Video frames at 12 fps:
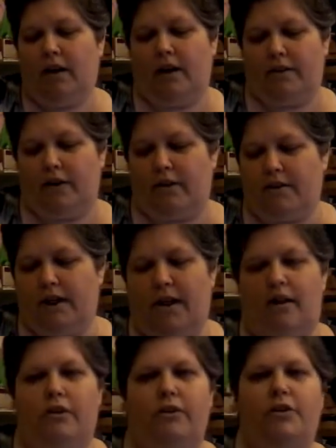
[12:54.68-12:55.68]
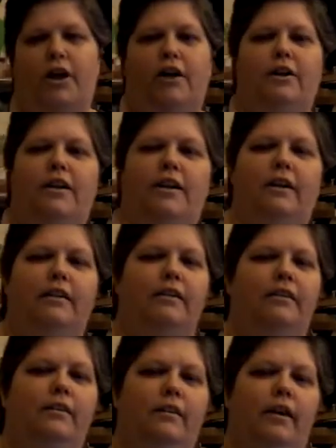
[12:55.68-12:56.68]
uh, yard sale or charity
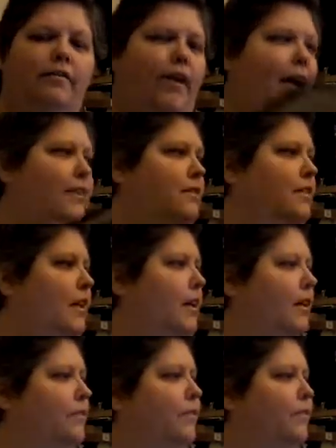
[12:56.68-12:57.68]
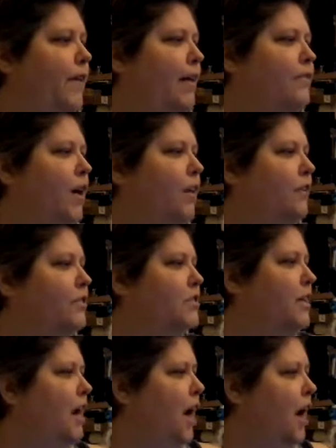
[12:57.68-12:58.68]
event uh, for five
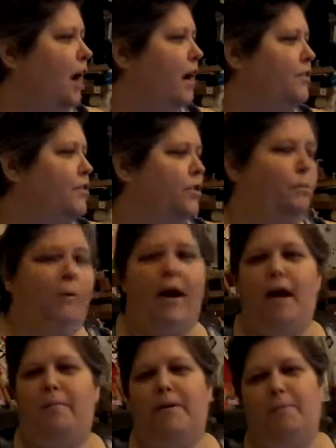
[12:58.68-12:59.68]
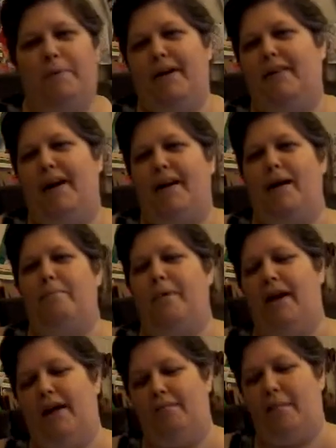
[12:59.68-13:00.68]
dollars. I'm super happy to pick that up,
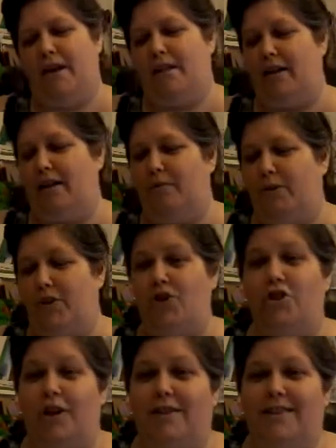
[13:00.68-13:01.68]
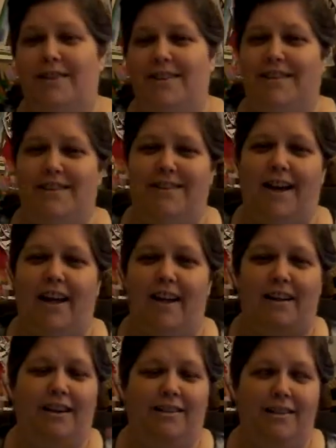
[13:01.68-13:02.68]
and my son was just as
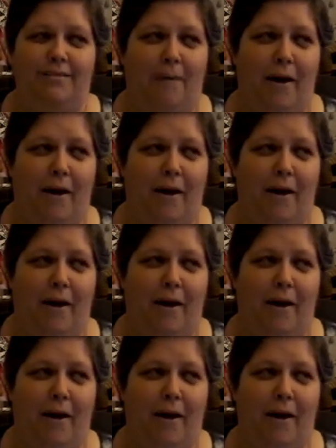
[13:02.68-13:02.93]
excited. As, as a